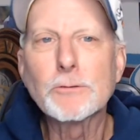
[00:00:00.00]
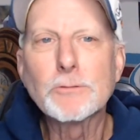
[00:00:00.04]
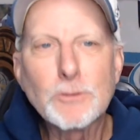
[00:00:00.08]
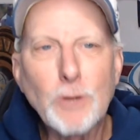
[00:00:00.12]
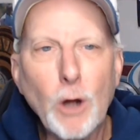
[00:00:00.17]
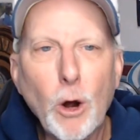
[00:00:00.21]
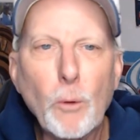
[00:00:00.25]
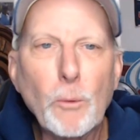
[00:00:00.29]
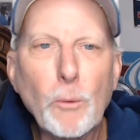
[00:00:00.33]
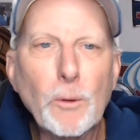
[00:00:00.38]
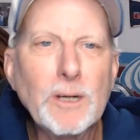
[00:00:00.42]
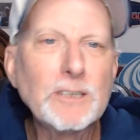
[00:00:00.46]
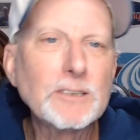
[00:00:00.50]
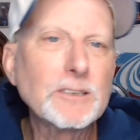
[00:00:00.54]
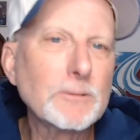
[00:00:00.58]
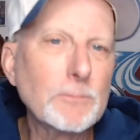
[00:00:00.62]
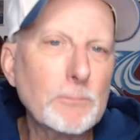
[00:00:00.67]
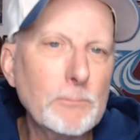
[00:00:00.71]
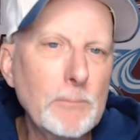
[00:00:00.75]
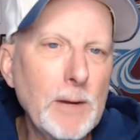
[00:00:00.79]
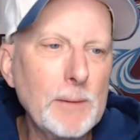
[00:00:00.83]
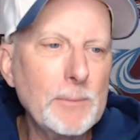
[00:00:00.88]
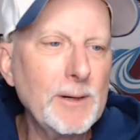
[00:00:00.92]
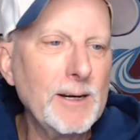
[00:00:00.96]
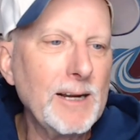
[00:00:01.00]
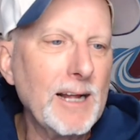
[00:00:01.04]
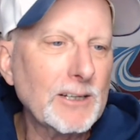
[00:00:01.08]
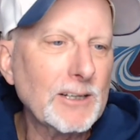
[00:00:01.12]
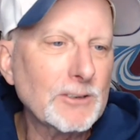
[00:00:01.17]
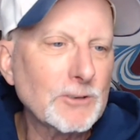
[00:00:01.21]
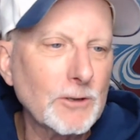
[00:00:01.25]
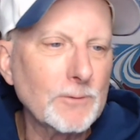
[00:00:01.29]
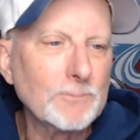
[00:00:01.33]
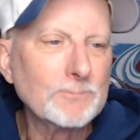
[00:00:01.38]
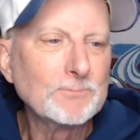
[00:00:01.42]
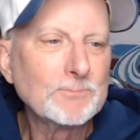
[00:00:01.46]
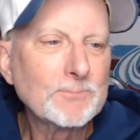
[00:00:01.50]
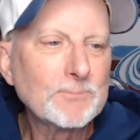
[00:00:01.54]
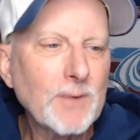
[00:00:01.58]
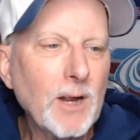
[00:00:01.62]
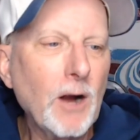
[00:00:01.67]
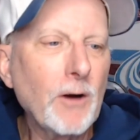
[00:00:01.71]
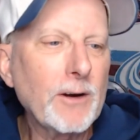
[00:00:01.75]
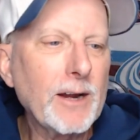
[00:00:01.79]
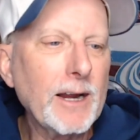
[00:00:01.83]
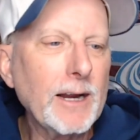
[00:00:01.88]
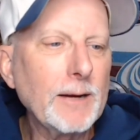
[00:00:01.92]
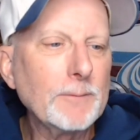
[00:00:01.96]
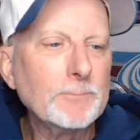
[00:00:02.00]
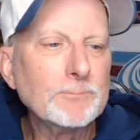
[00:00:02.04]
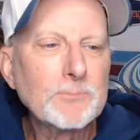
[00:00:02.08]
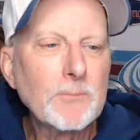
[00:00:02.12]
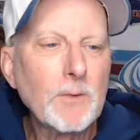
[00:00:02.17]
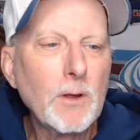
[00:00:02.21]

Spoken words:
It's always maybe next year. Okay.